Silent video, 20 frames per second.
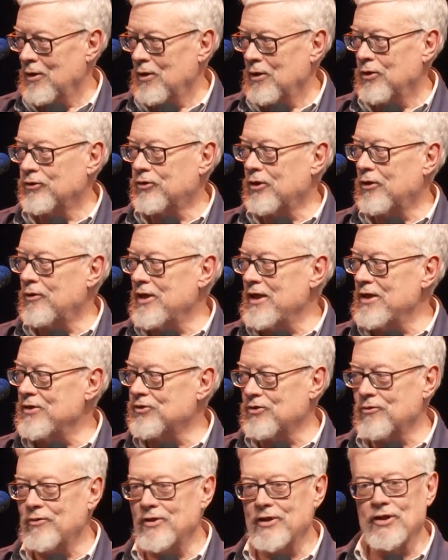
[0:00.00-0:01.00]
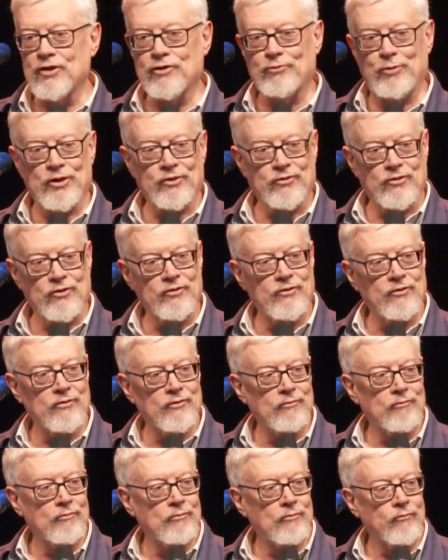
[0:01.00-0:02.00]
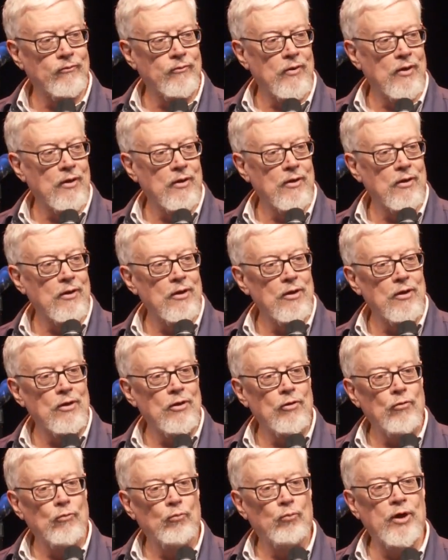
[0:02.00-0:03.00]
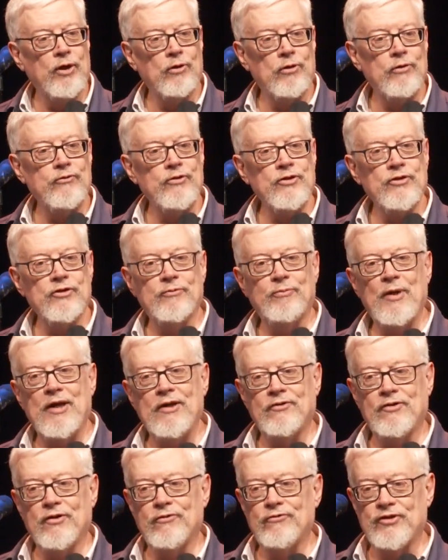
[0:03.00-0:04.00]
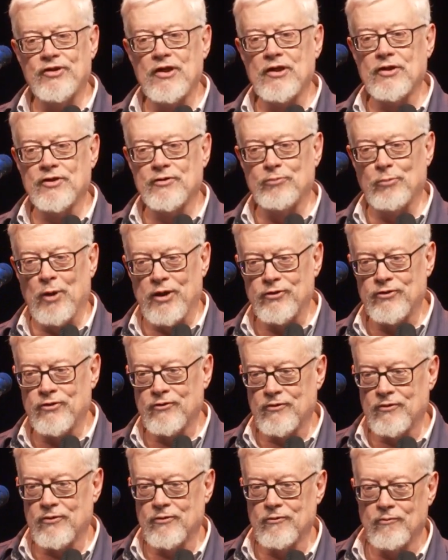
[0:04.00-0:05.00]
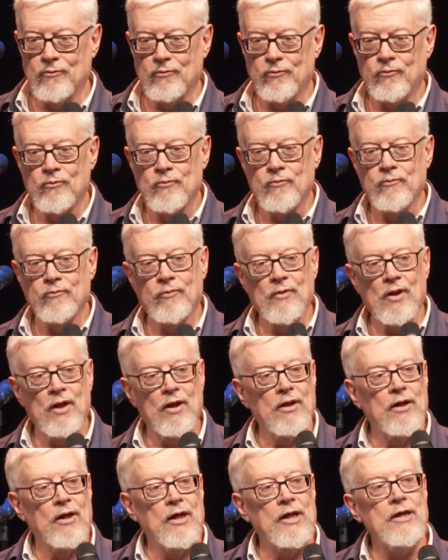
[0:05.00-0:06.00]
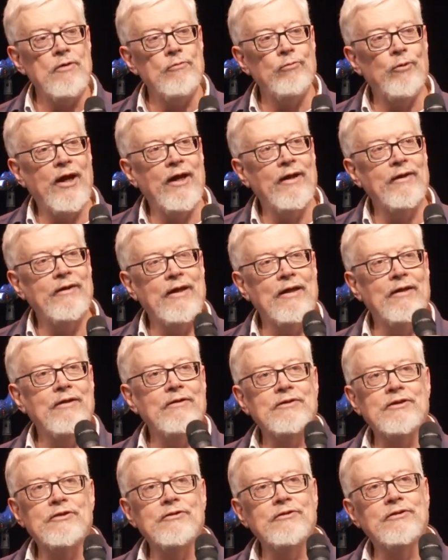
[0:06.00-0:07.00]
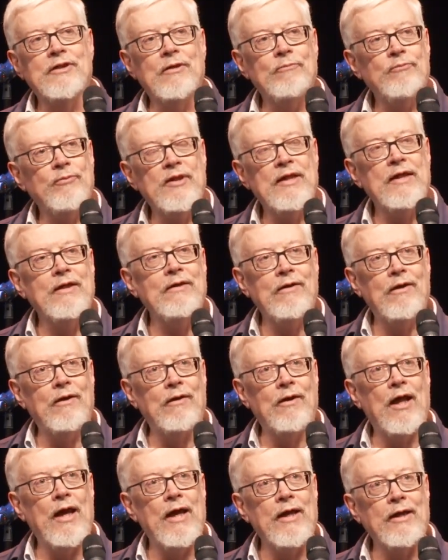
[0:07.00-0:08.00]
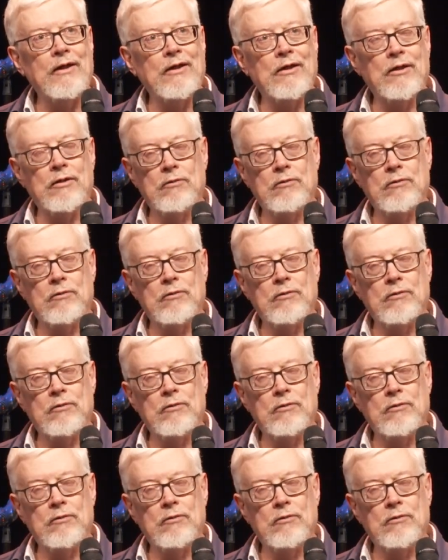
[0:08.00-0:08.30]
So he's doing his business. But over the space of 6 months, he ran into something like